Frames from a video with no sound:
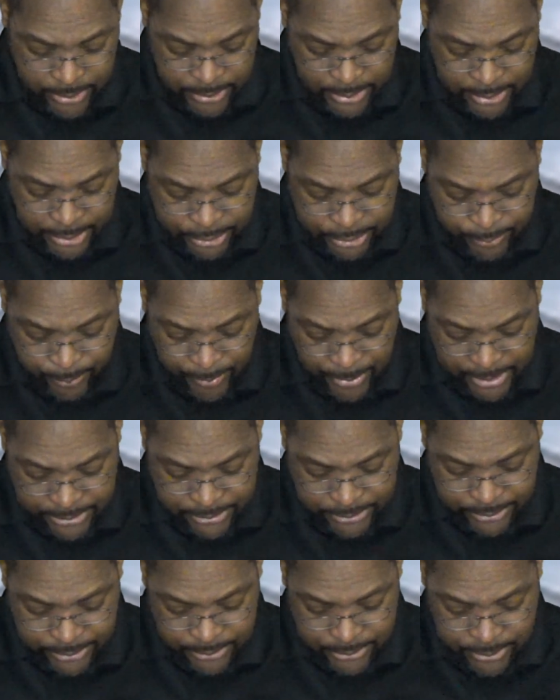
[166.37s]
The
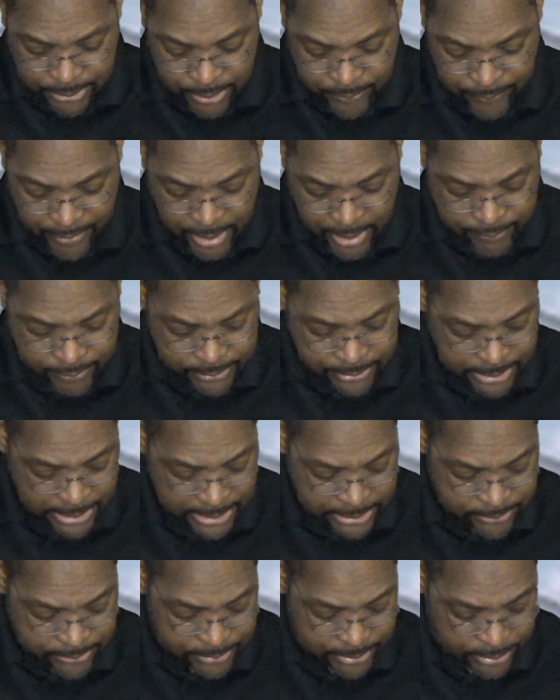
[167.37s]
expansion of
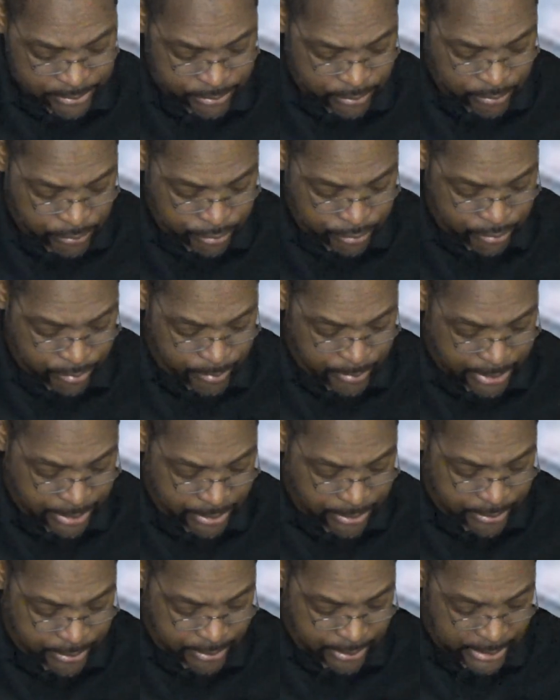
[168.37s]
advertisement and social
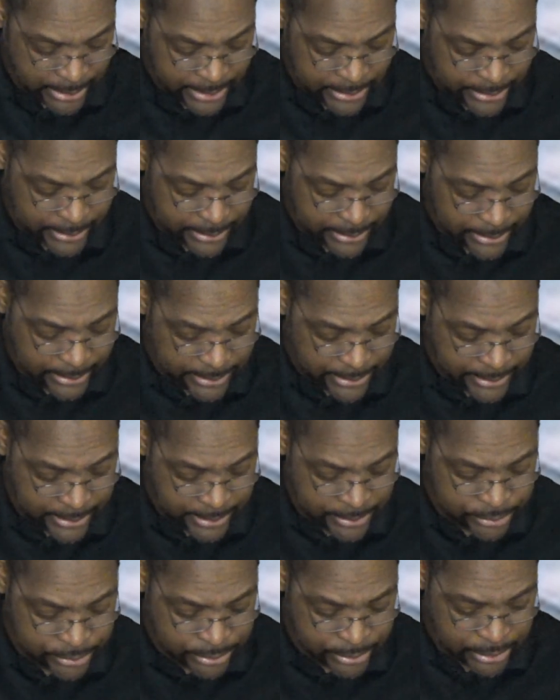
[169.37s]
media and
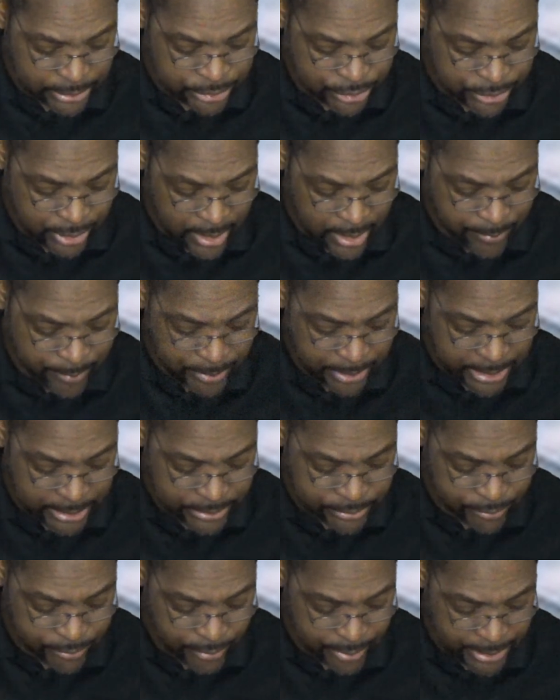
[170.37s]
internet shopping
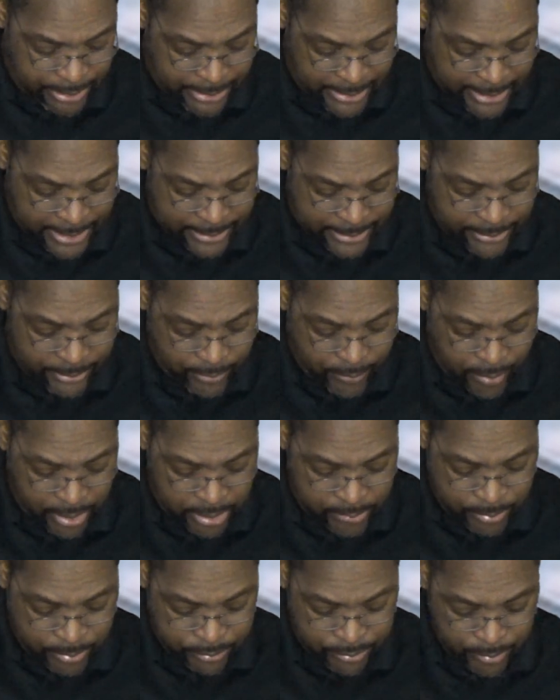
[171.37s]
has created an
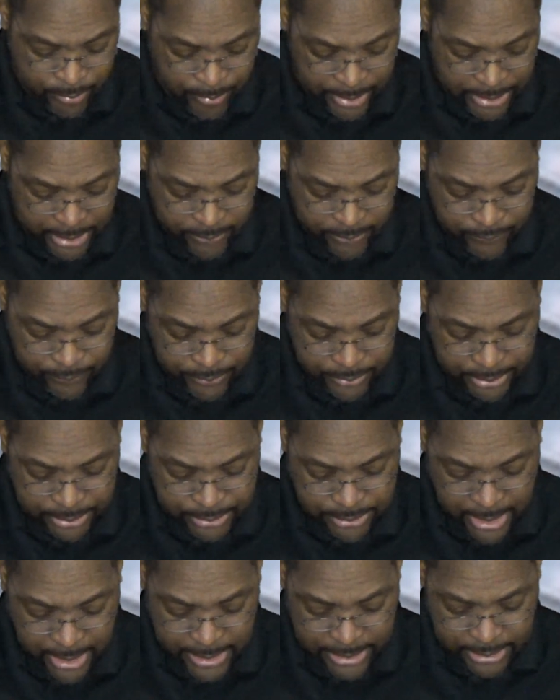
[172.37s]
incredible demand for
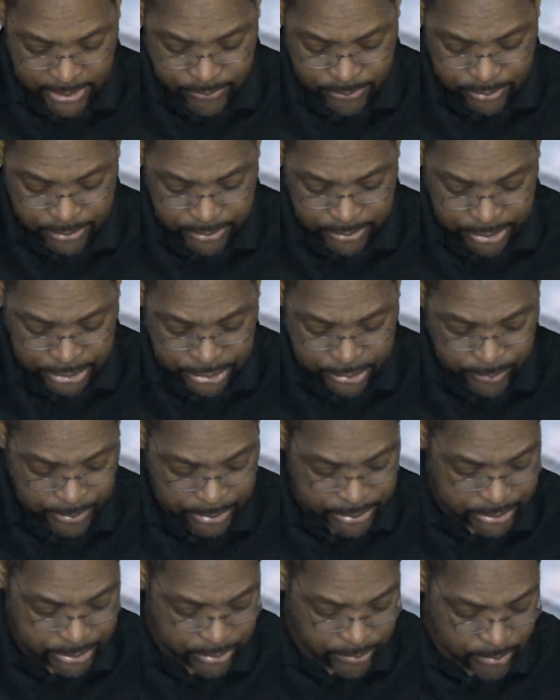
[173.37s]
these items,
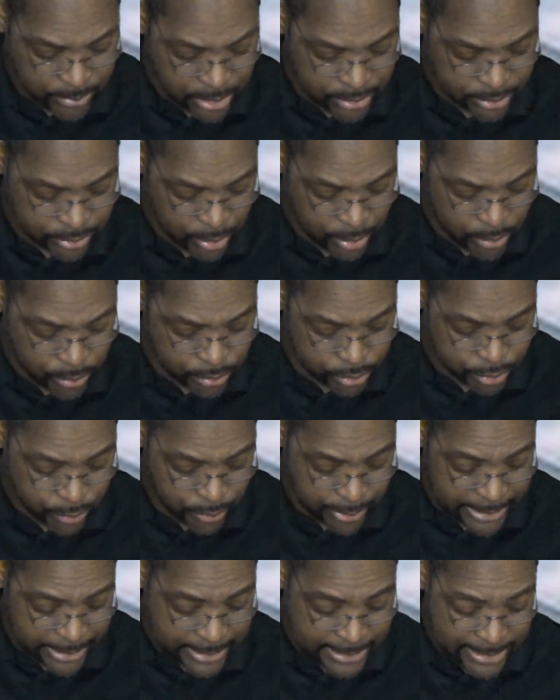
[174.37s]
especially among those
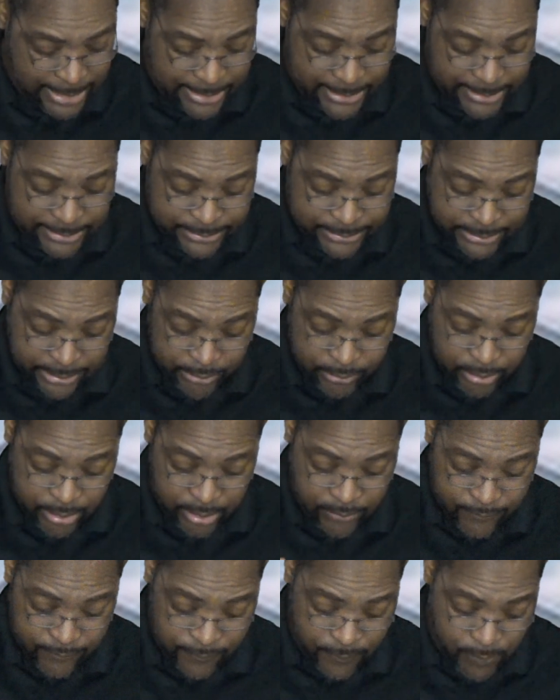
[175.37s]
who cannot
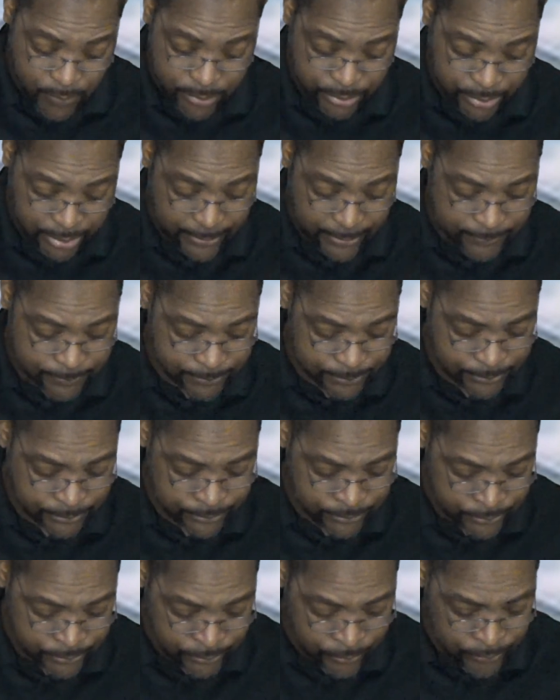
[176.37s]
necessarily afford them.
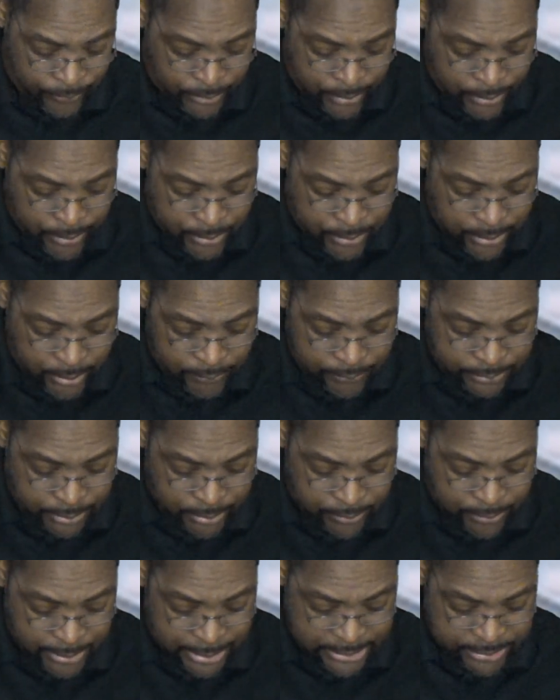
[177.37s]
The
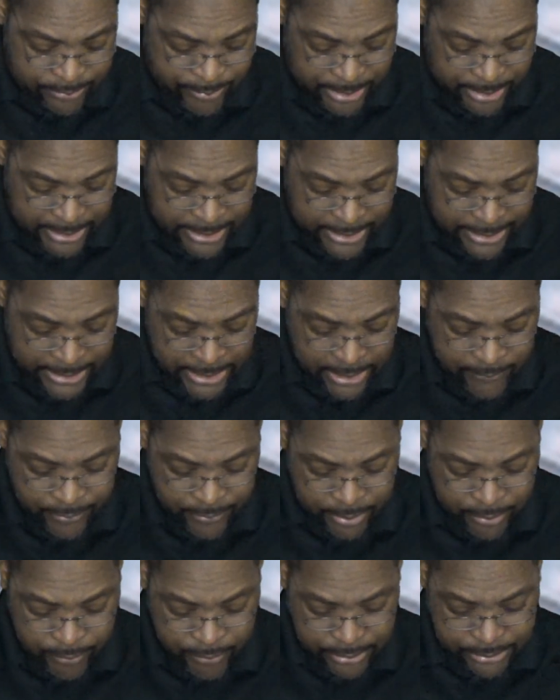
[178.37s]
result has been an ever
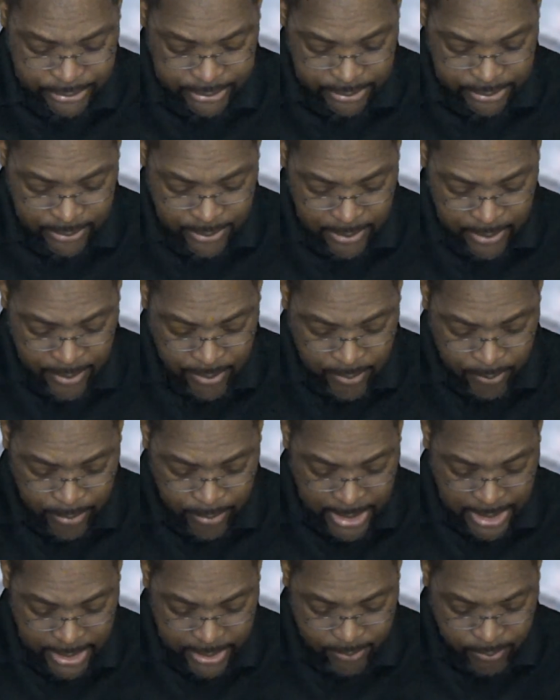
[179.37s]
increasing
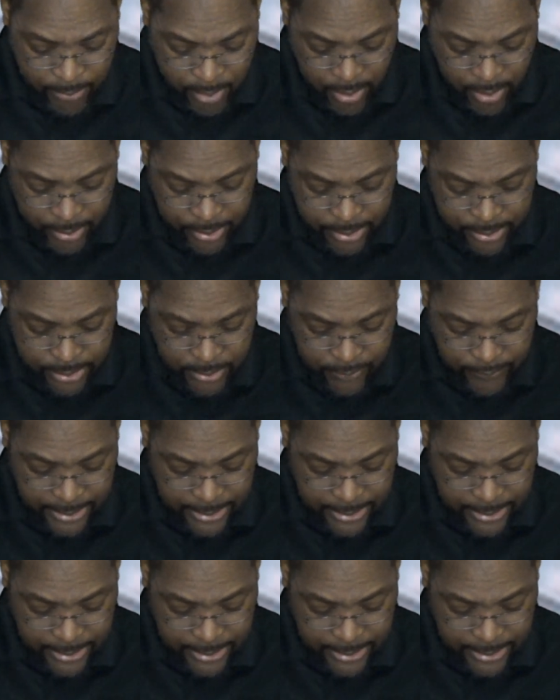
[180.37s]
black market of